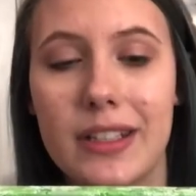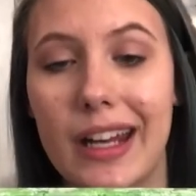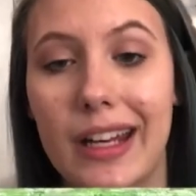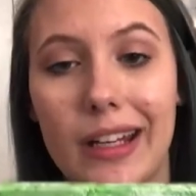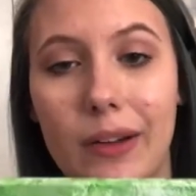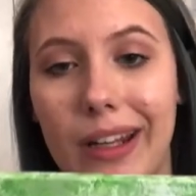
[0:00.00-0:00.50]

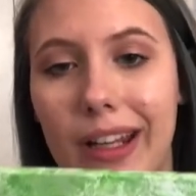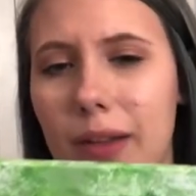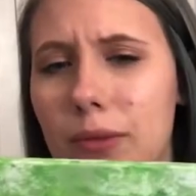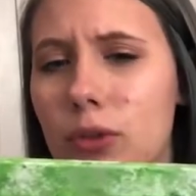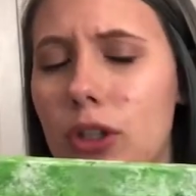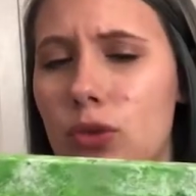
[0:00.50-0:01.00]
and like
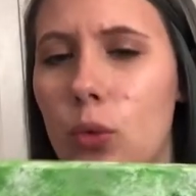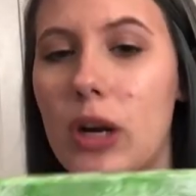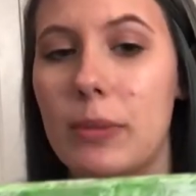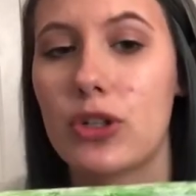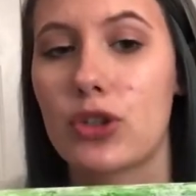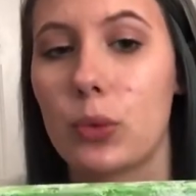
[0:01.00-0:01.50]
doesn't want to
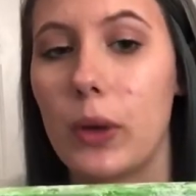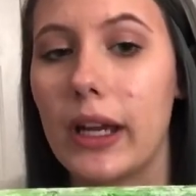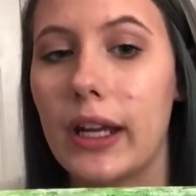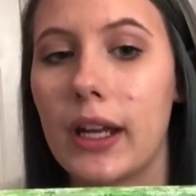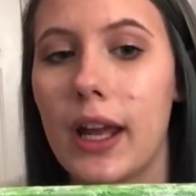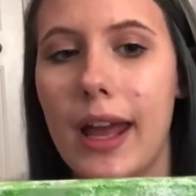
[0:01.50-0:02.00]
be
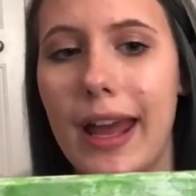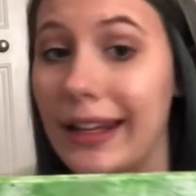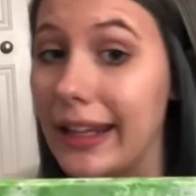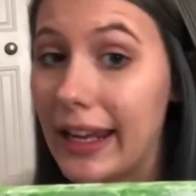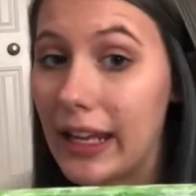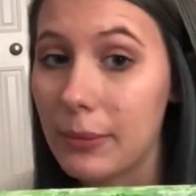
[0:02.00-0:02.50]
swayed and
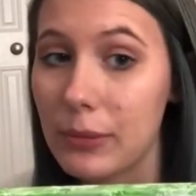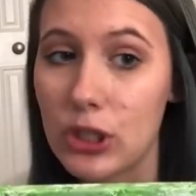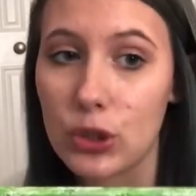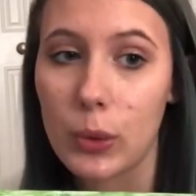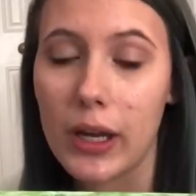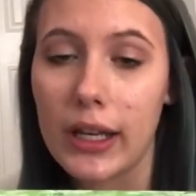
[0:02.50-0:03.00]
can't be
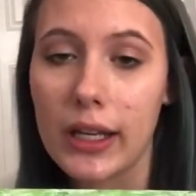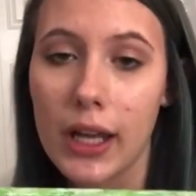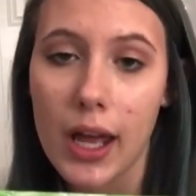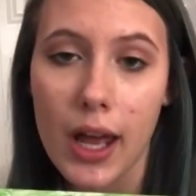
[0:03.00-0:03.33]
swayed,